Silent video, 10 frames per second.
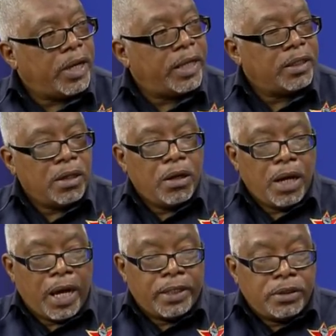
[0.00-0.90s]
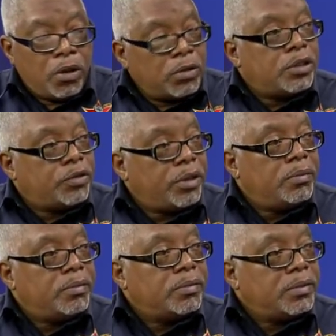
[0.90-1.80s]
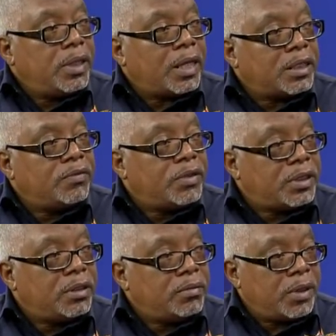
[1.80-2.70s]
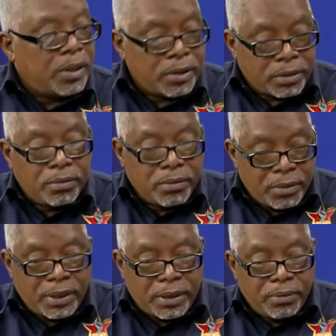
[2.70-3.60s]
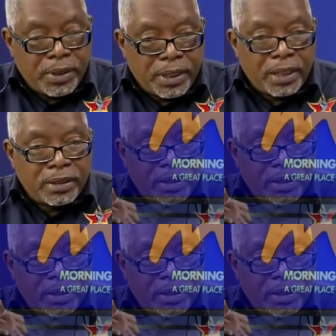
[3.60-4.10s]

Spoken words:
Right? And downstream activity, because yes. Mittal